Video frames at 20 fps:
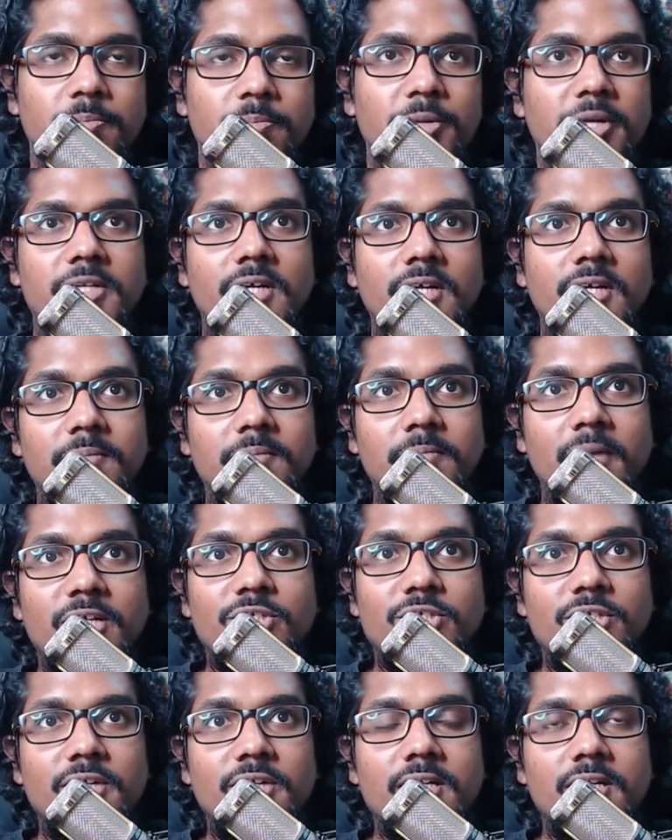pretty
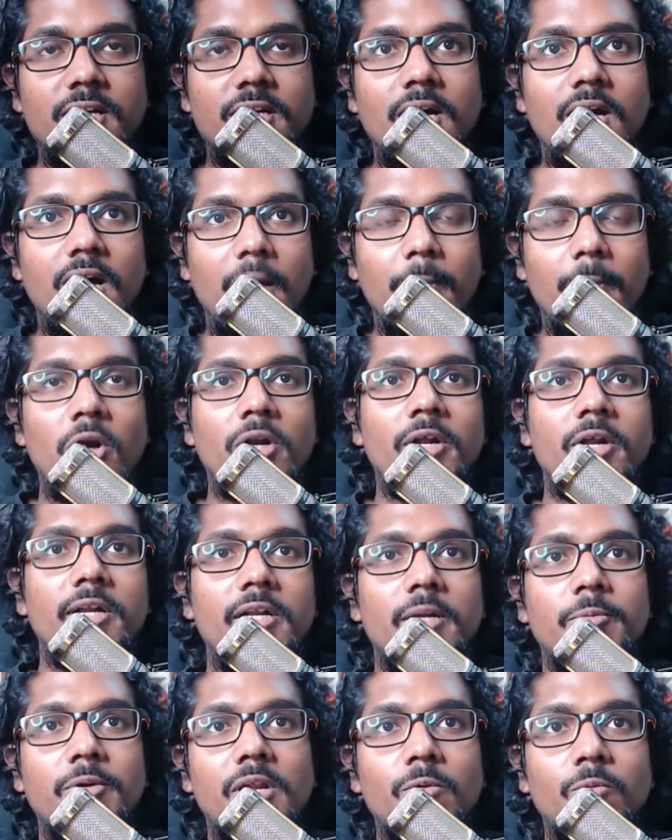much that a modern
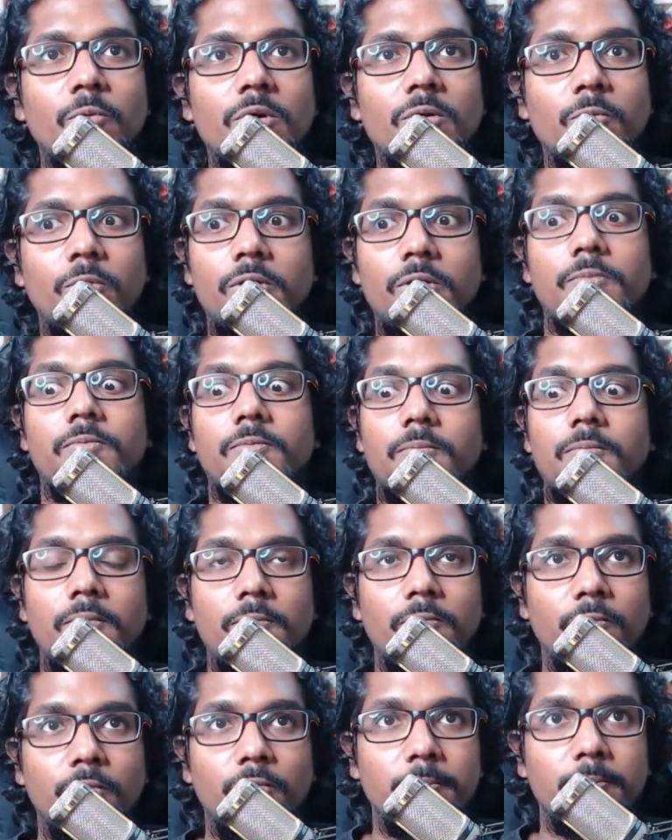liberal would would
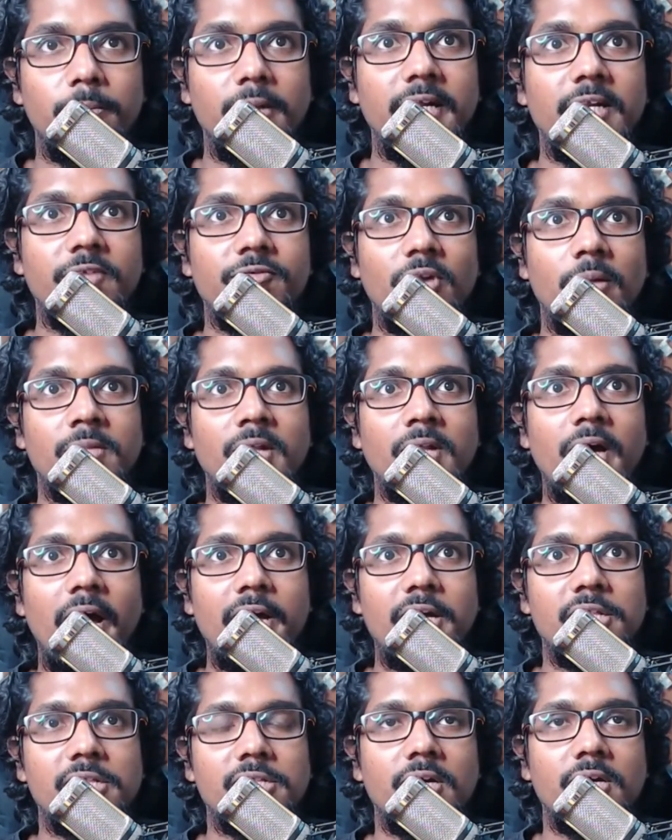would bleed from the
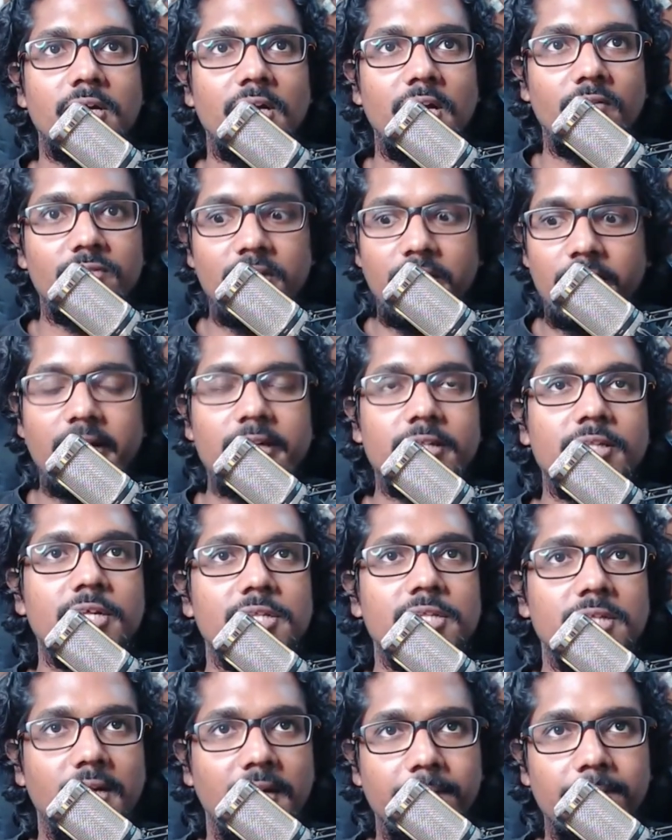eyes if they read
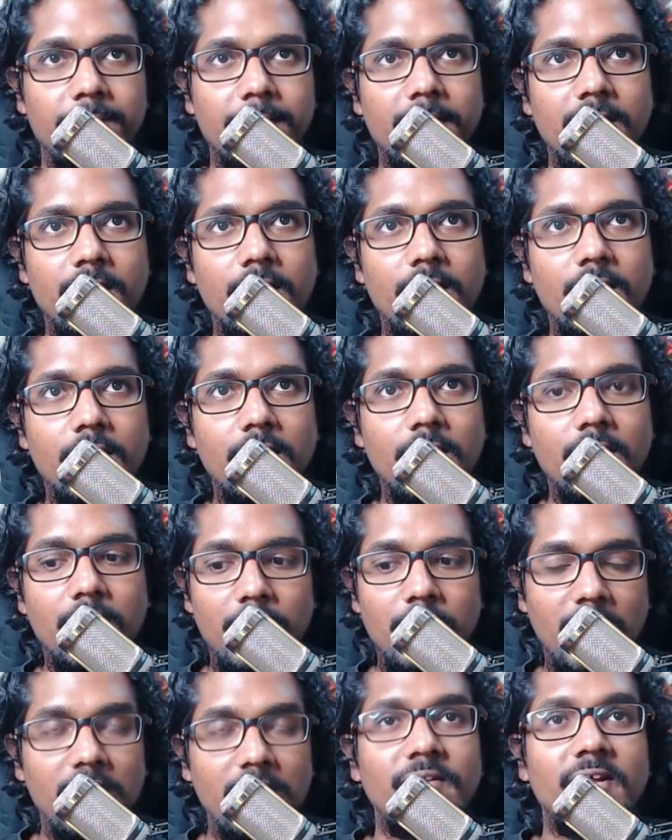this thing.
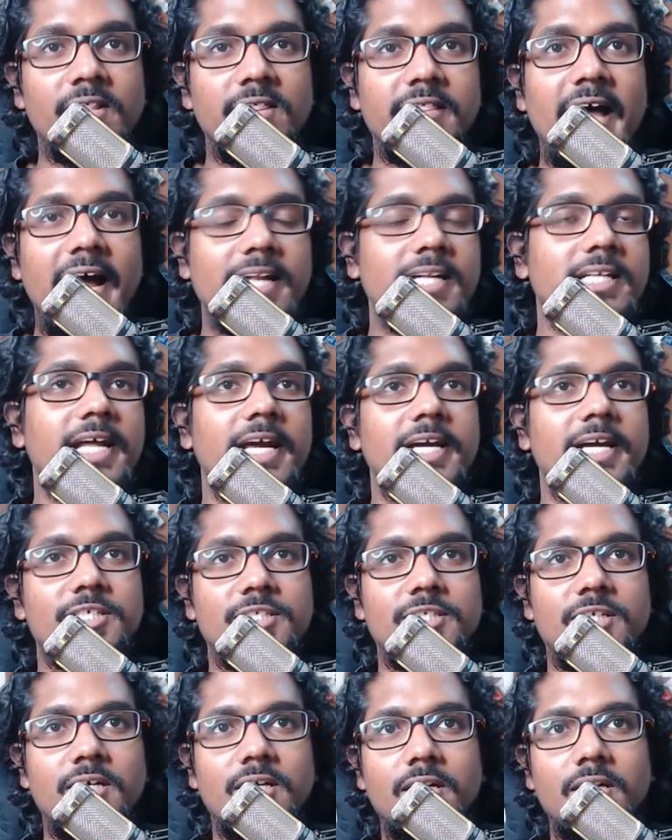Even that
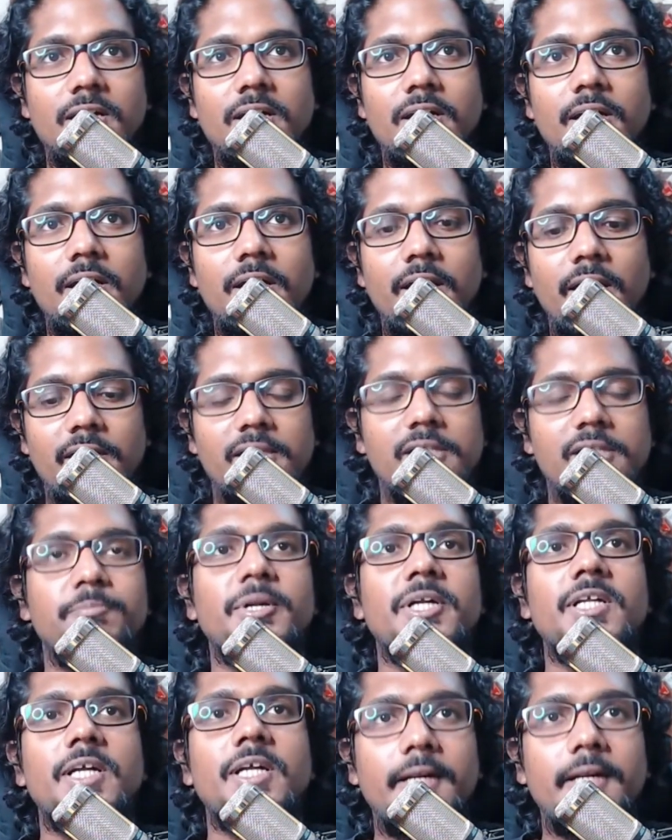text is
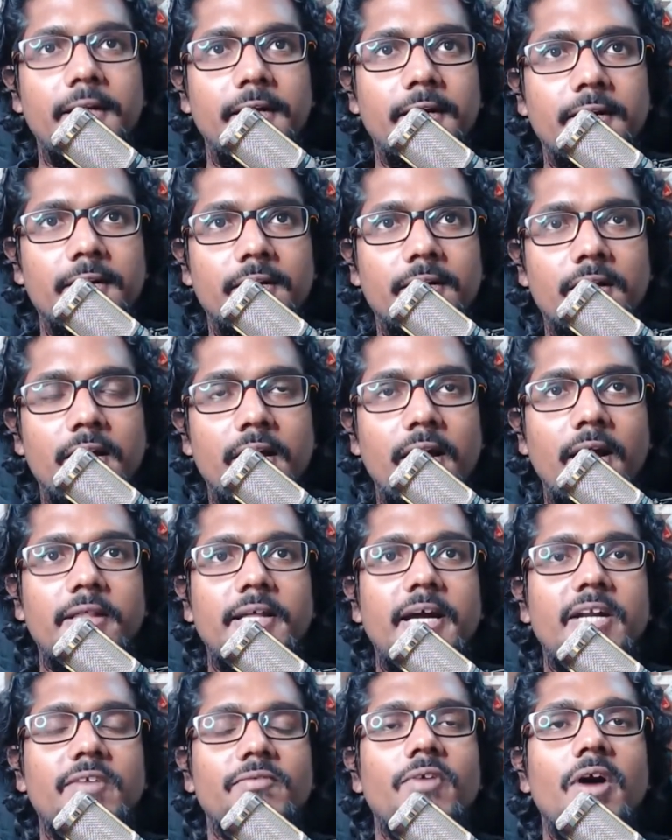pretty clear
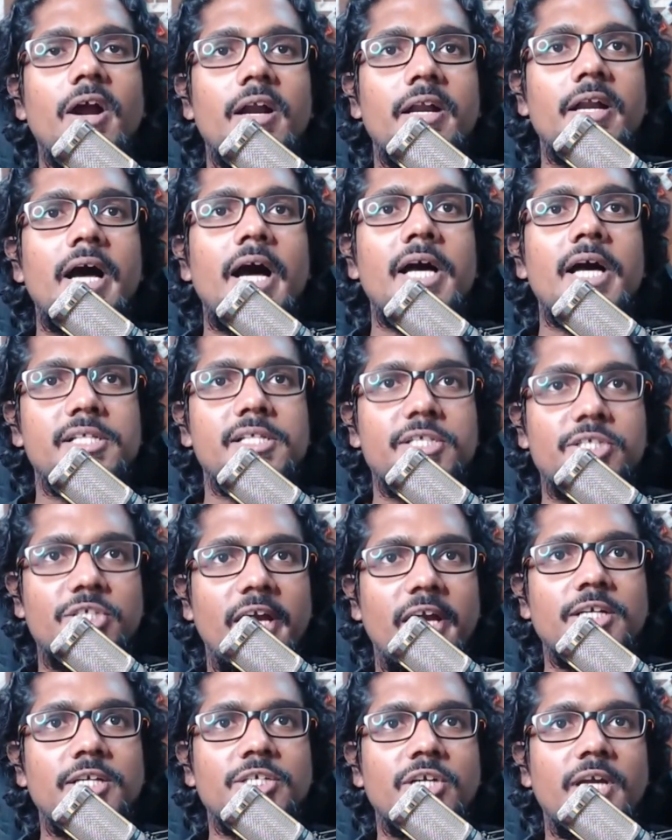that Varnas
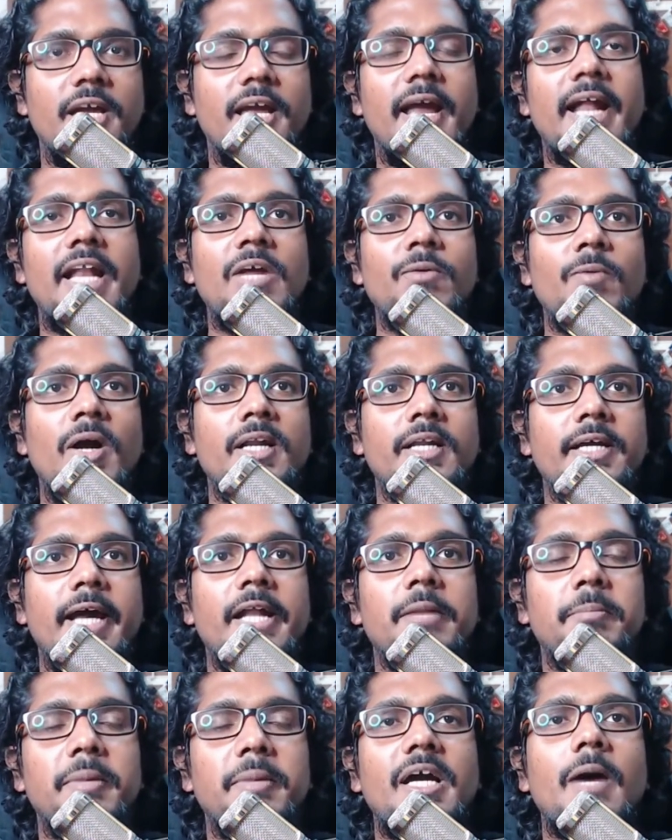change, anyone
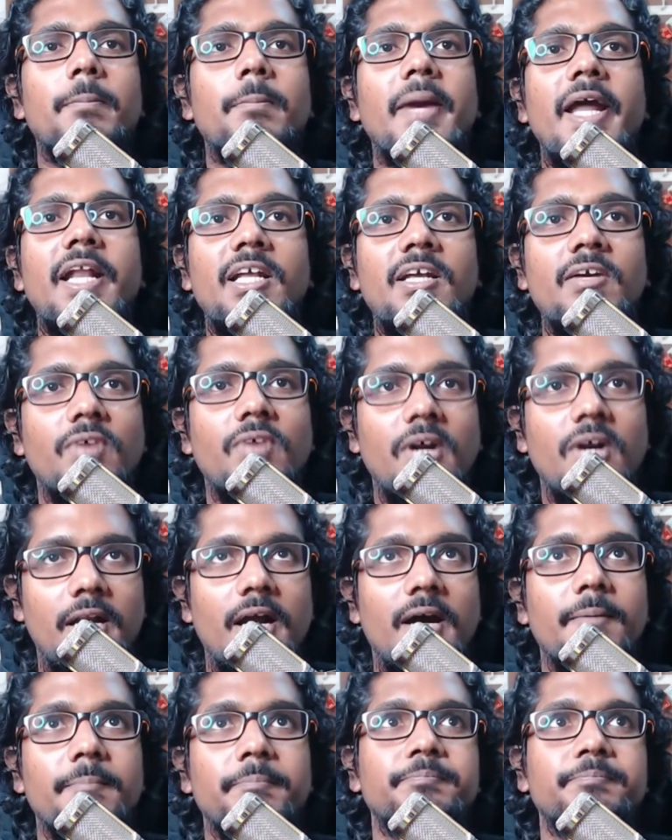can become any Varna.